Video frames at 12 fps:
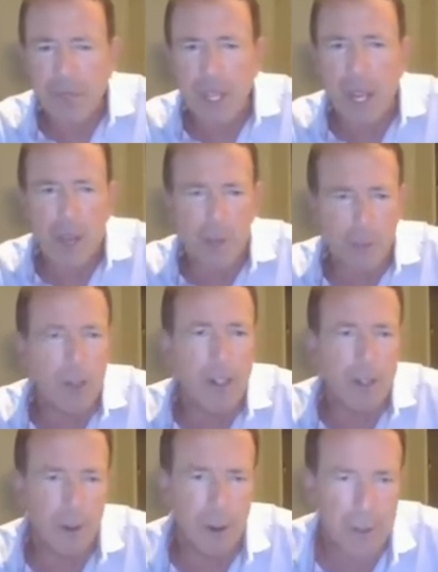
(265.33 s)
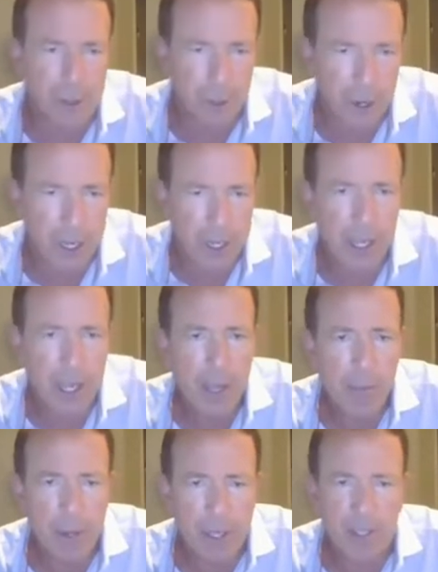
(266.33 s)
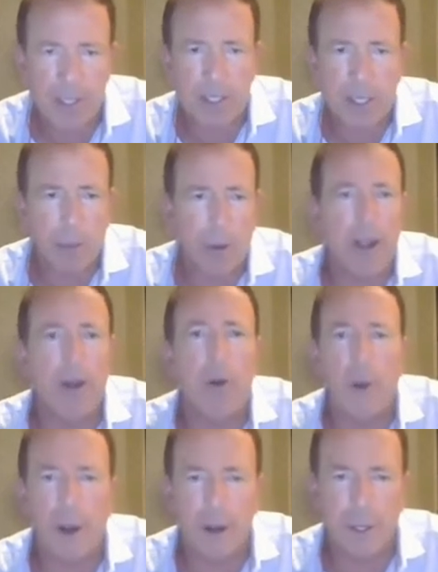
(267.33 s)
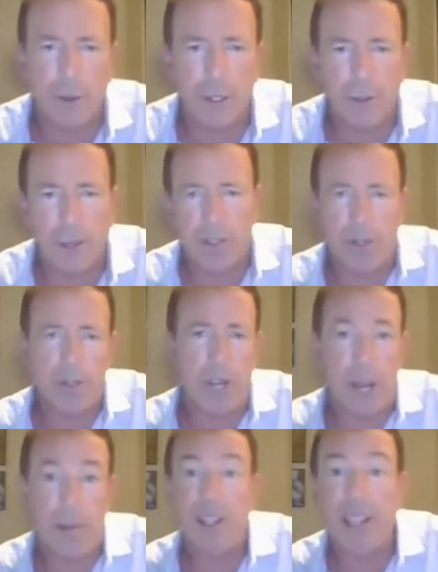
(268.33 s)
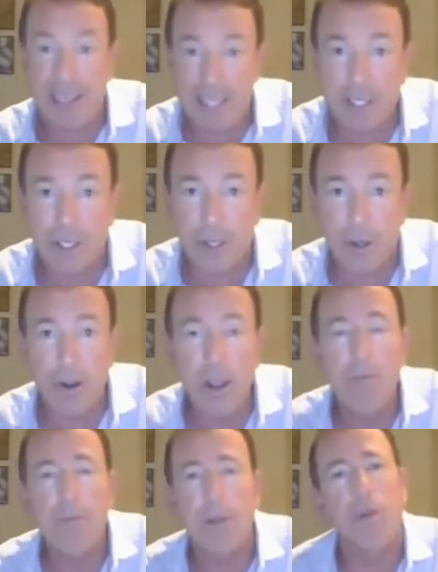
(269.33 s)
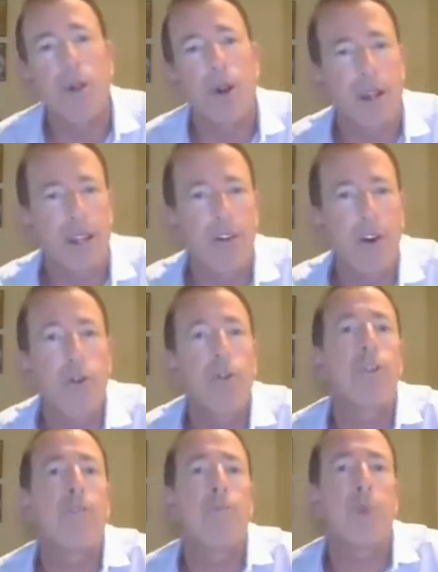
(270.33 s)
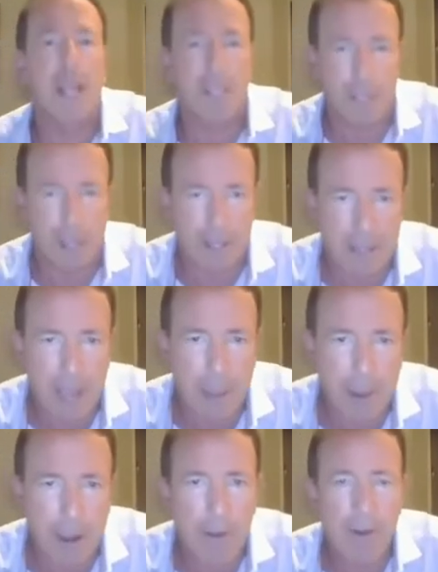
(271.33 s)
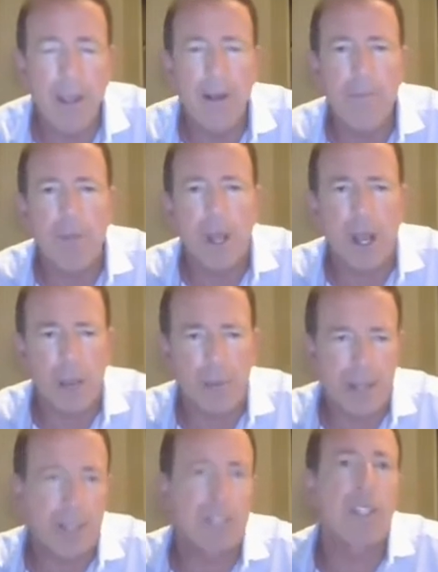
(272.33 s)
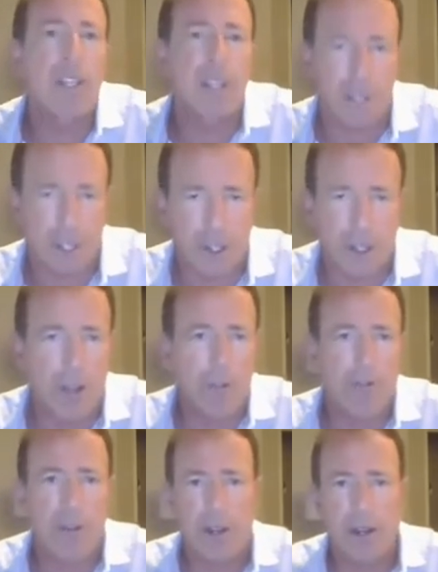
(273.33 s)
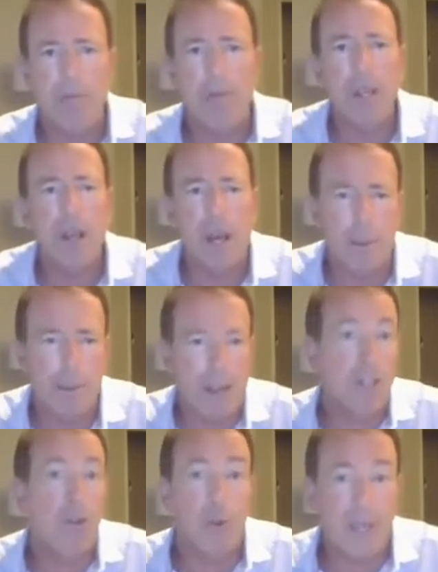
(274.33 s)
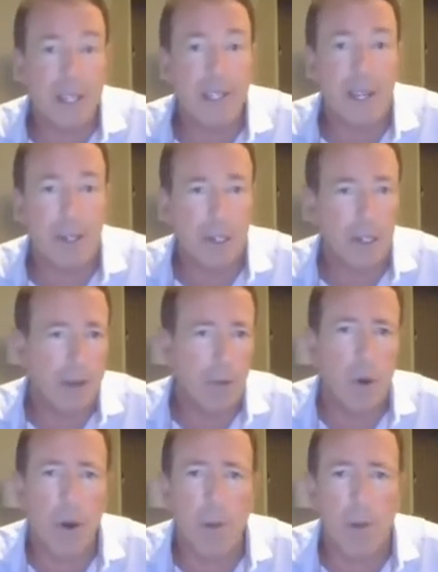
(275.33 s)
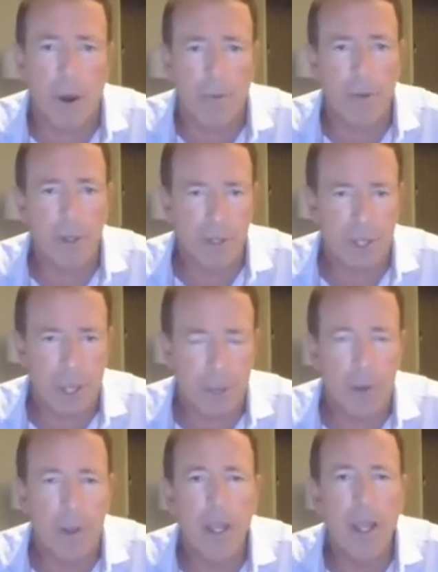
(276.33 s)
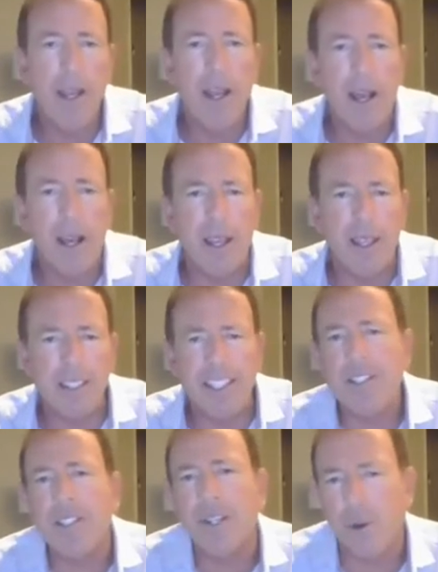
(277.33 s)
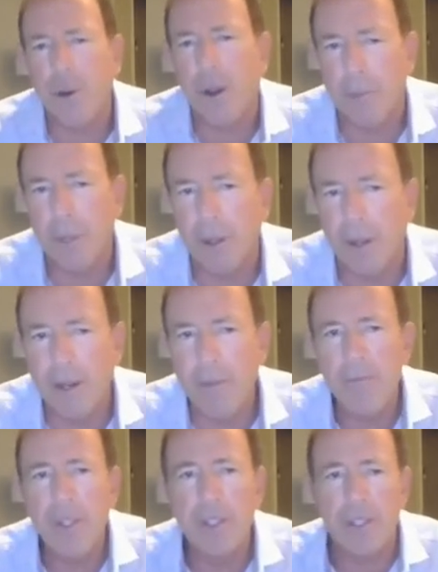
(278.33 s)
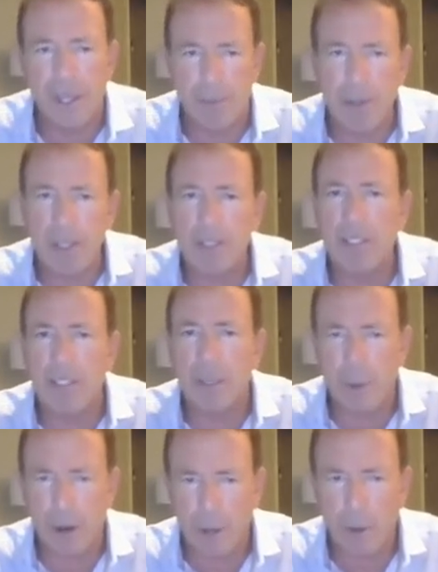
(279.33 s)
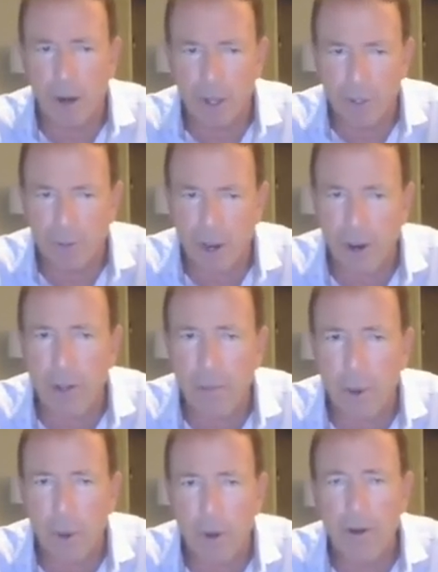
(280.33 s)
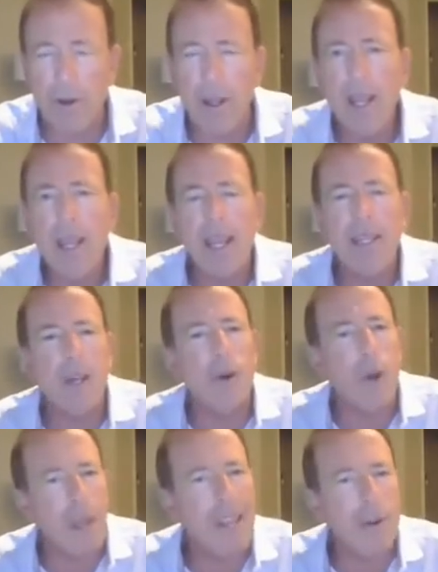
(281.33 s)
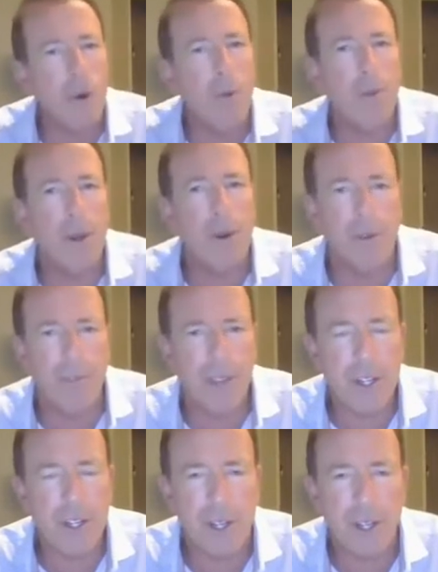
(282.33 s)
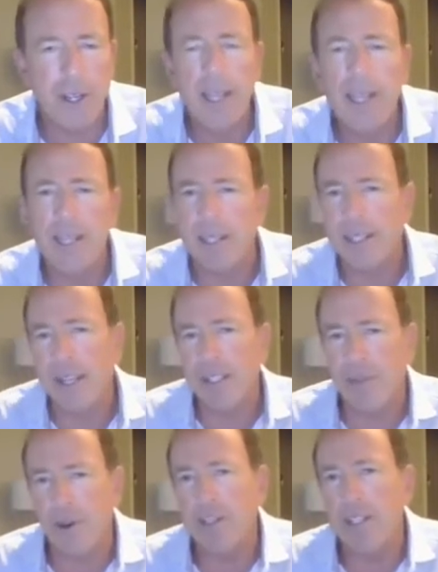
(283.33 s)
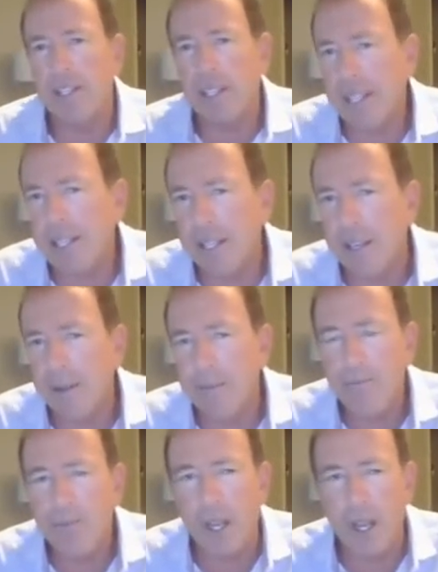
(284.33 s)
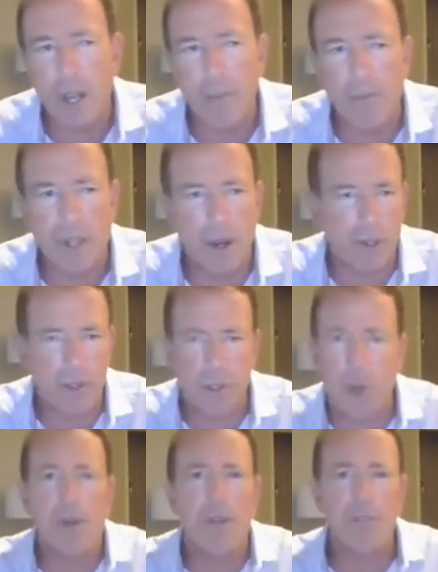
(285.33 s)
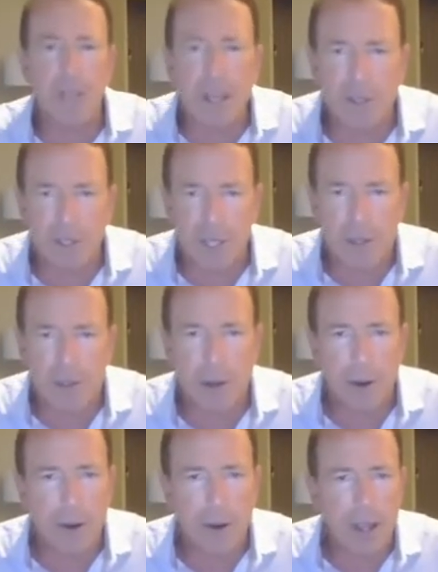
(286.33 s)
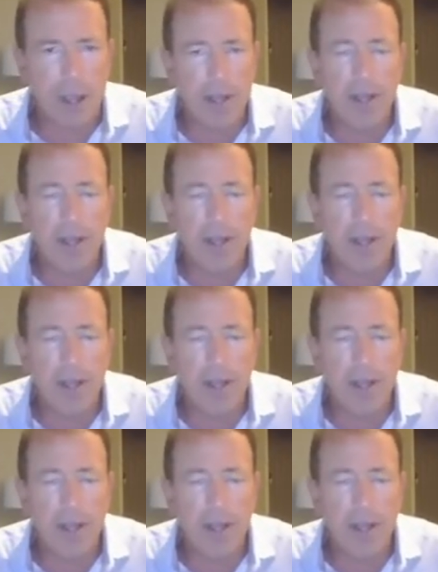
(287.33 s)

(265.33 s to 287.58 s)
um, really, there are three: pre-existing brand awareness, which makes our job a lot easier. People already heard of brands like Tap Out. Um, then they see it on the shelf on a on a major retailer like Walmart, for example, uh, it's instant credibility. So that pre-existing brand awareness is very important, and then and or pure innovation. In the case of our tequila, um, there are so many flavors out there, right?